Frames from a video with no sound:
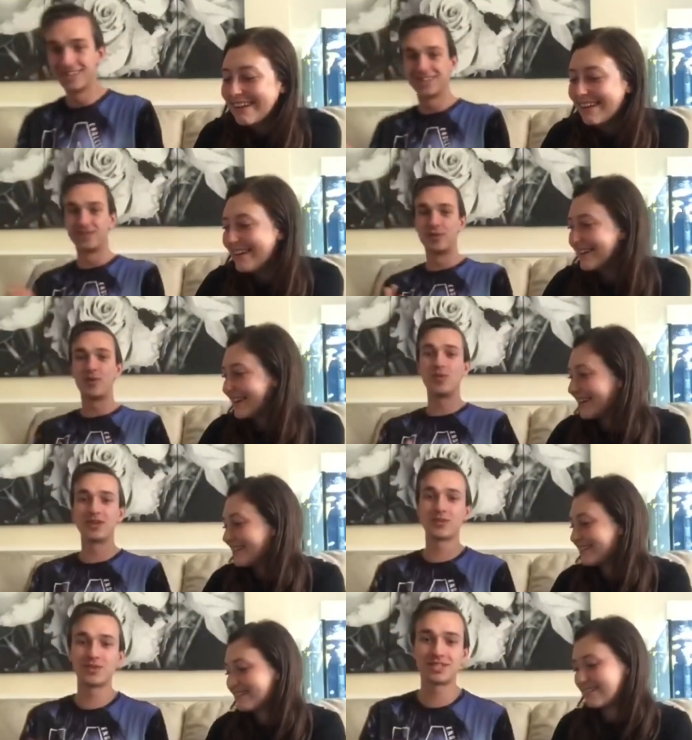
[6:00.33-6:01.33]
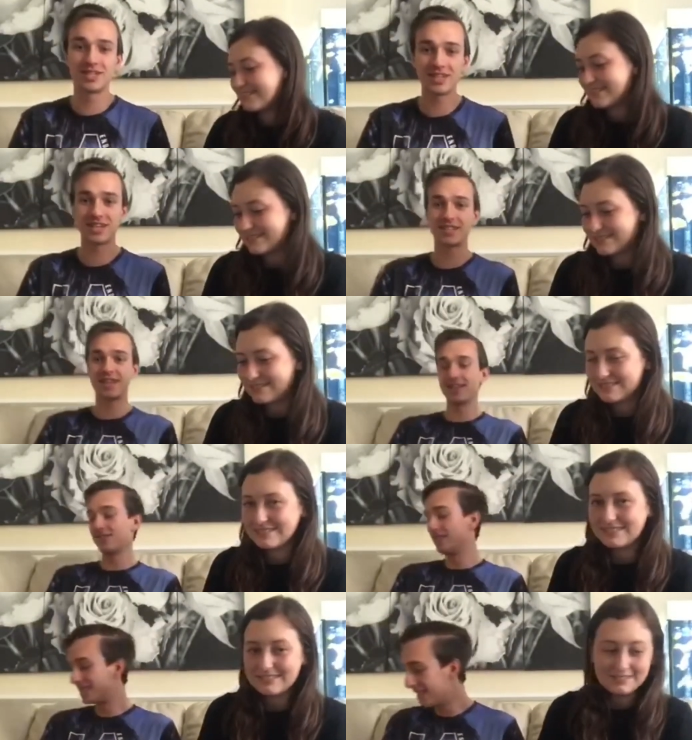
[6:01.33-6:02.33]
Speaker 1: one one into to last it. Uh, are
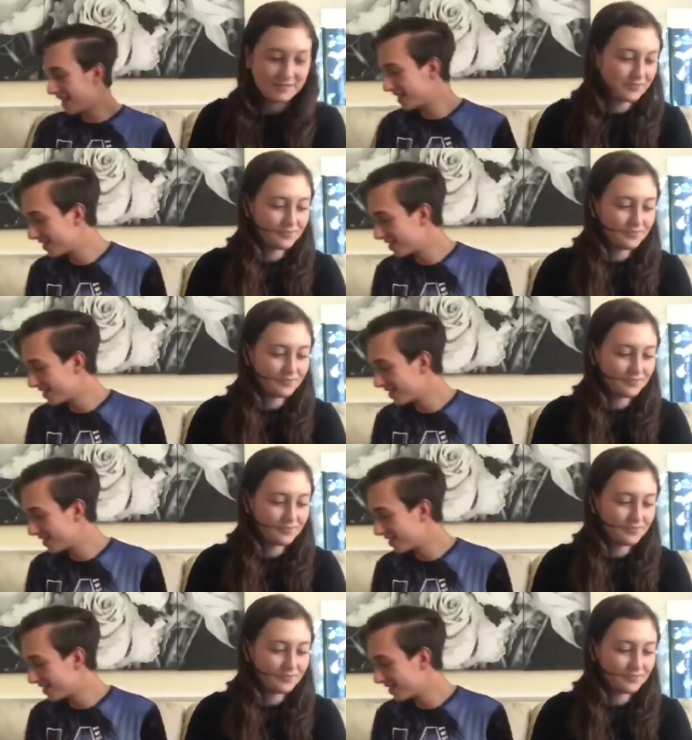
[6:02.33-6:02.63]
into the end.